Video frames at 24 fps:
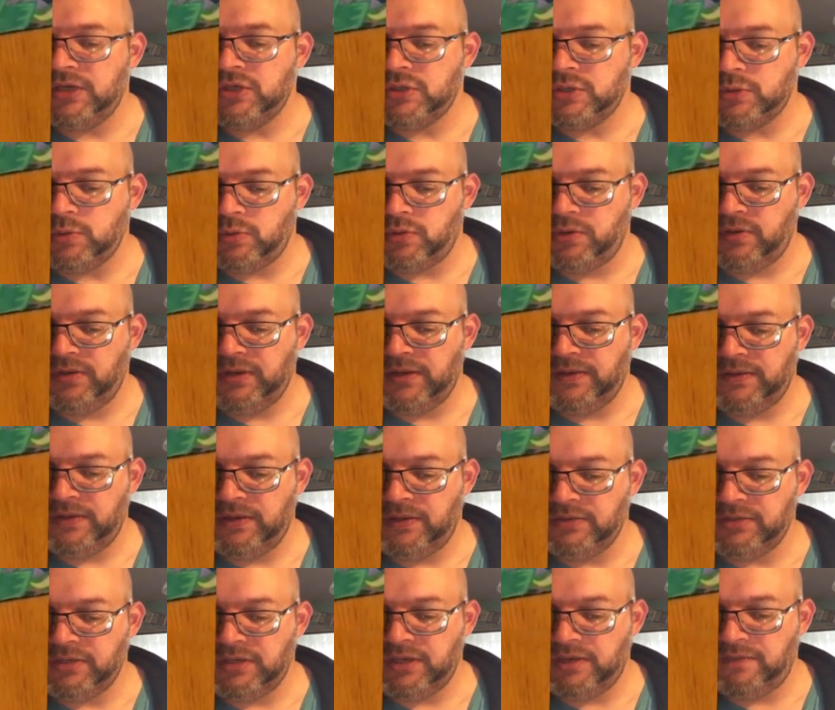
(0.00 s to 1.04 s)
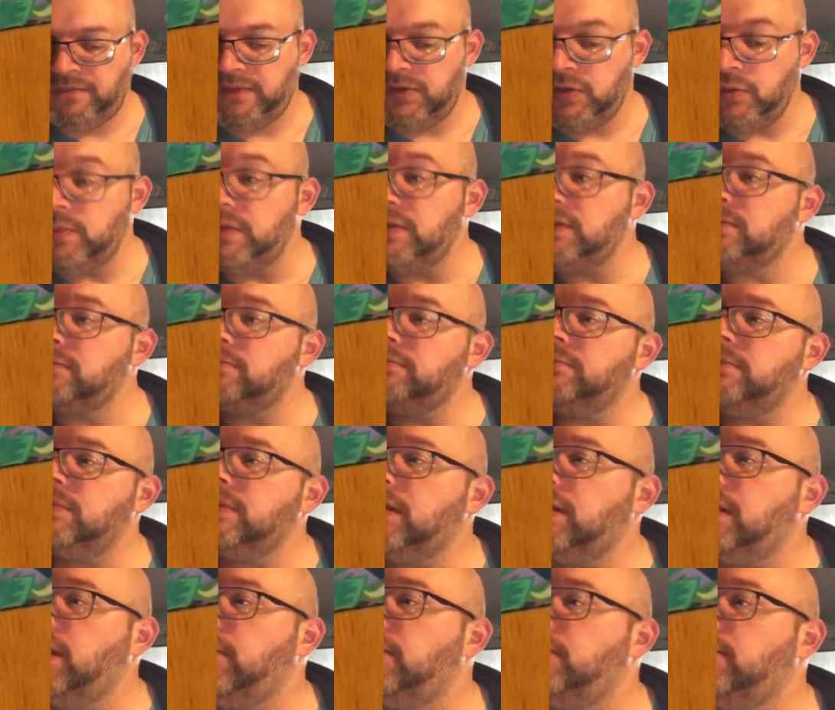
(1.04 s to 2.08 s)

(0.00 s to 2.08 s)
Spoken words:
sure that there's enough humans. Another